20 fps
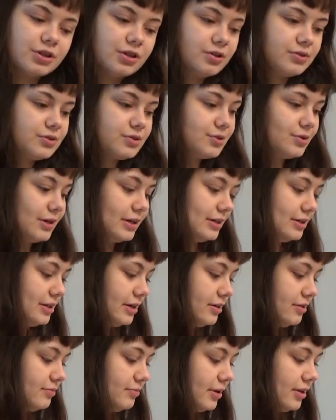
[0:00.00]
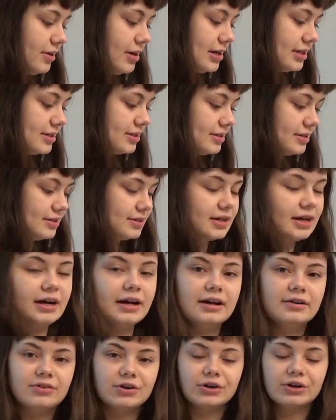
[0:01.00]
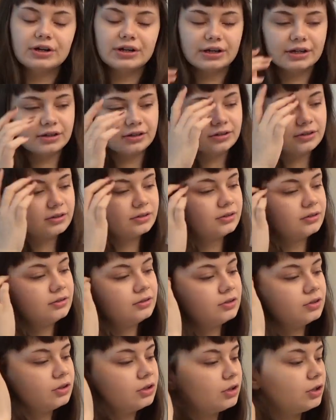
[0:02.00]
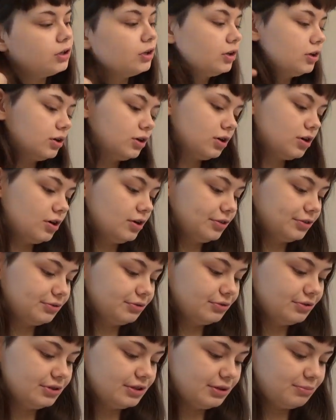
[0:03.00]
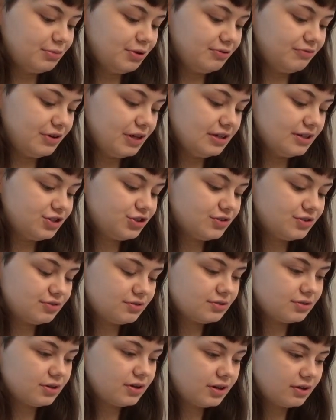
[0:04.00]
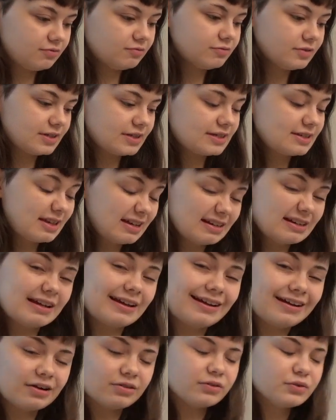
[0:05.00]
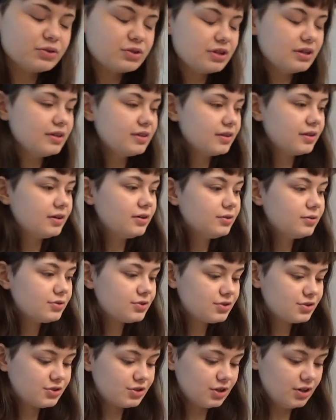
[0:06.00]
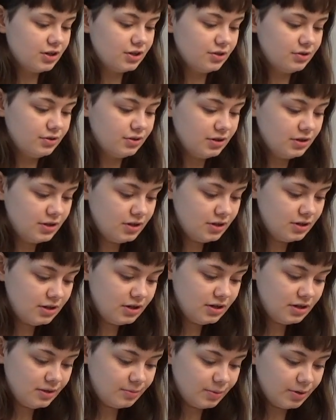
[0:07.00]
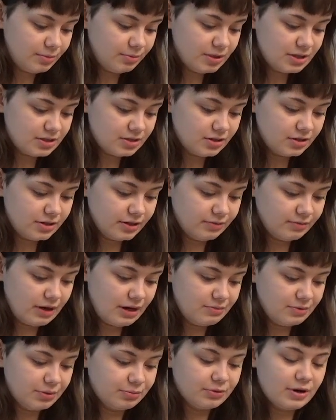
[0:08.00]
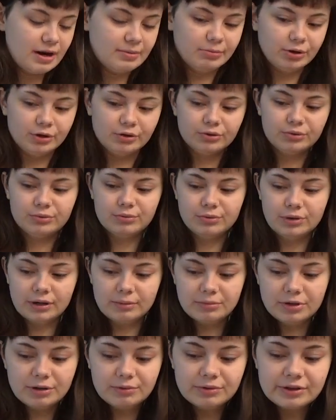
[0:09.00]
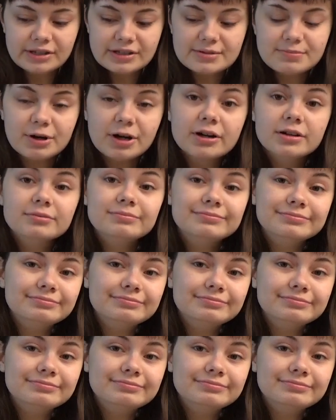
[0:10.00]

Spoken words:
though, so I can take off my glasses. I have already gone through and done my face skincare routine though, so I'm going to be starting right with primer when I'm done with this part.